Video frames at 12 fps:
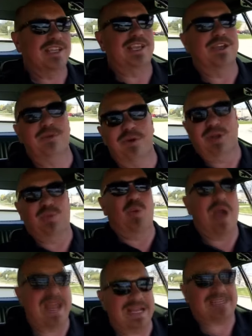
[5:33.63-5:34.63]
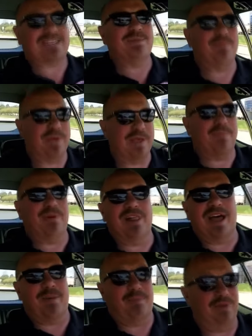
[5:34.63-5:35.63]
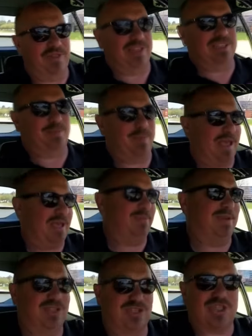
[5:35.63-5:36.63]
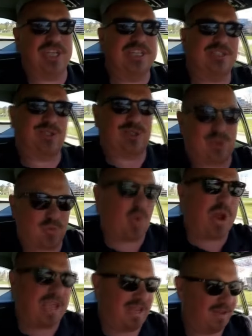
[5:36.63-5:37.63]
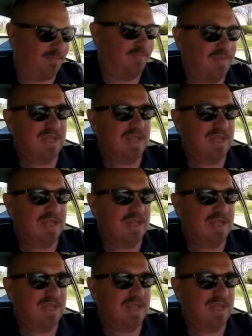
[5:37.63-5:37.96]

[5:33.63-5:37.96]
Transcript: you would wake some people up with this baby. She's sweet.